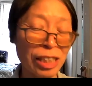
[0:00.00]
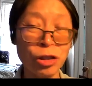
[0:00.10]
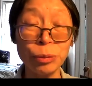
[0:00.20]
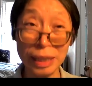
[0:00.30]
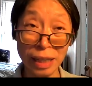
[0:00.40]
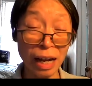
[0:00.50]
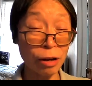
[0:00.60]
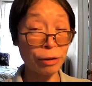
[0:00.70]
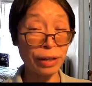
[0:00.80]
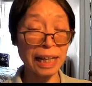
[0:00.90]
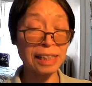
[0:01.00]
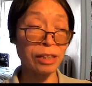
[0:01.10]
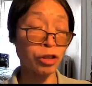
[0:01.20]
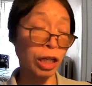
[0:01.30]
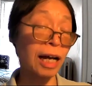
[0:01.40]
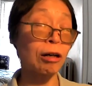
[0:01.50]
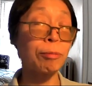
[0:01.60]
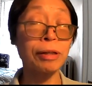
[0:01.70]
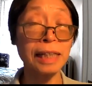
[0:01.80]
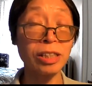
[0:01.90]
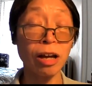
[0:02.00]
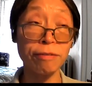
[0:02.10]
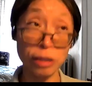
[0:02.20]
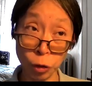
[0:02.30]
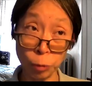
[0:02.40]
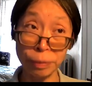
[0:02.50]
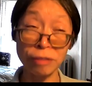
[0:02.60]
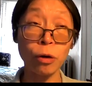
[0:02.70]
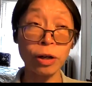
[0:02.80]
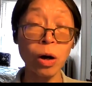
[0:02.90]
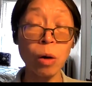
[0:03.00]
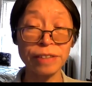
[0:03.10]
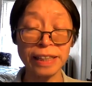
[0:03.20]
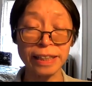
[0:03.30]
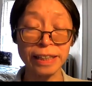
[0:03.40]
Did you retire as a Chicago police officer before COVID?